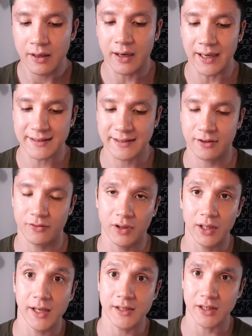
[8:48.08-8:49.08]
I didn't
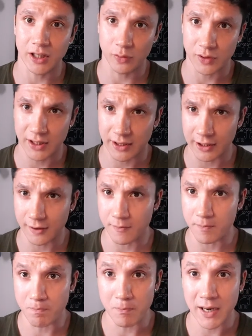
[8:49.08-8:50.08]
realize that it was getting a
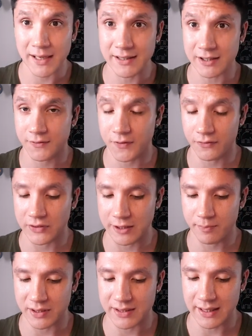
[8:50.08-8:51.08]
minus
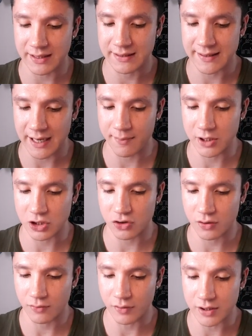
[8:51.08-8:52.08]
15%
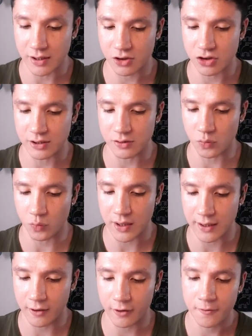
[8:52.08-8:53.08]
damage reduction as
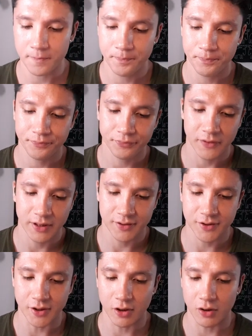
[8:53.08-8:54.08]
well.
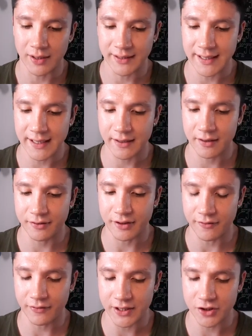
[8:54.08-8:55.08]
So again,
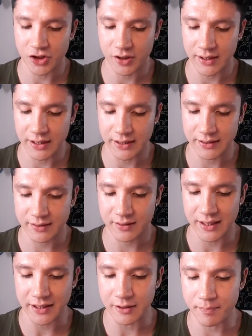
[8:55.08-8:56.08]
the Avenger is
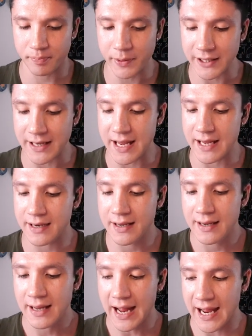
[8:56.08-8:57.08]
taking a big hit,
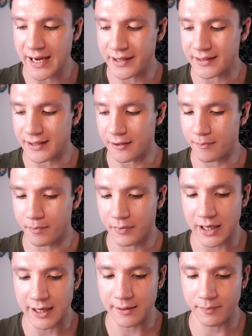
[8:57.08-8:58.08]
and
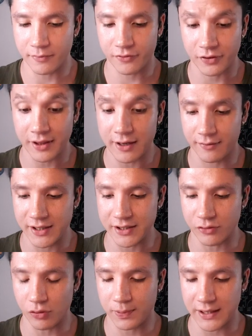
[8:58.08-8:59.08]
I'm, for that
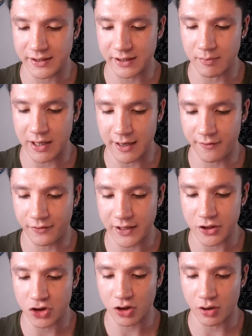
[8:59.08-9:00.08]
reason, replacing my
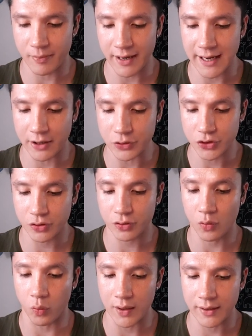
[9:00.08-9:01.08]
Avenger on my
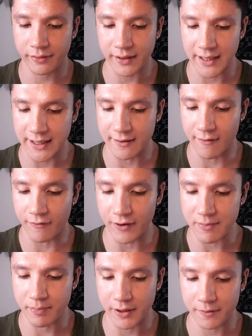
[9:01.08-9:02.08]
Aljun with a
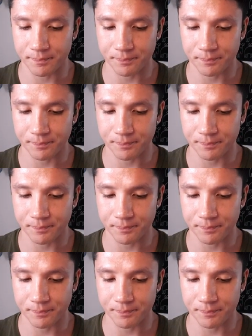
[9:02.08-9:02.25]
Viper.